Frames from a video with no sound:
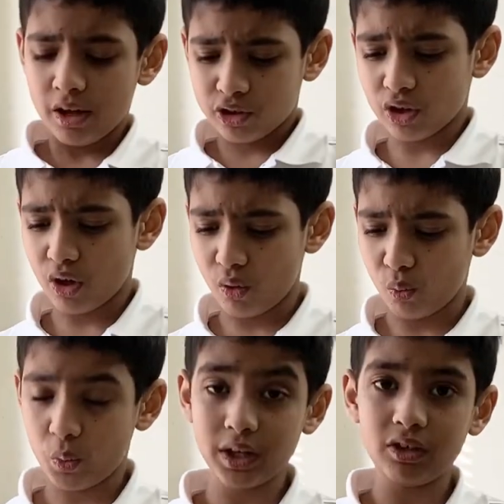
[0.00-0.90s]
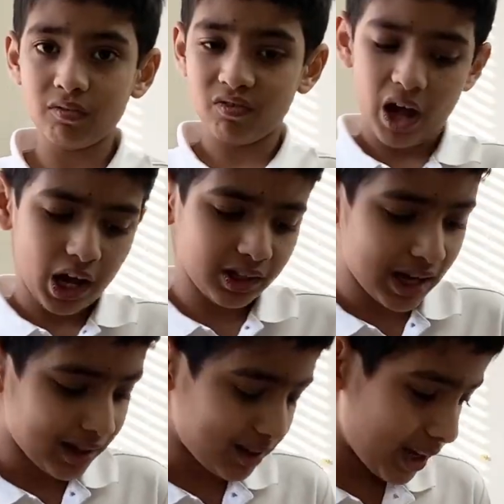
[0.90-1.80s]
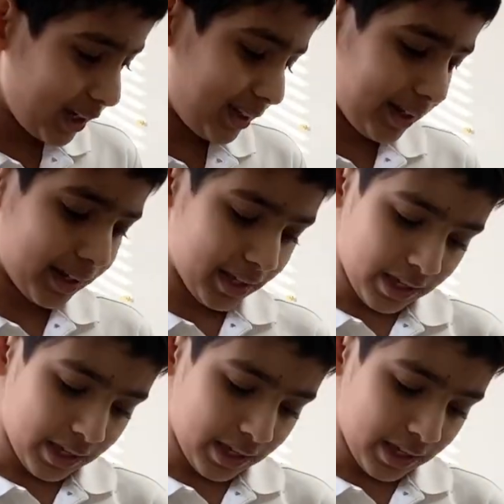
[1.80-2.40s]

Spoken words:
So when you're not attached to anything,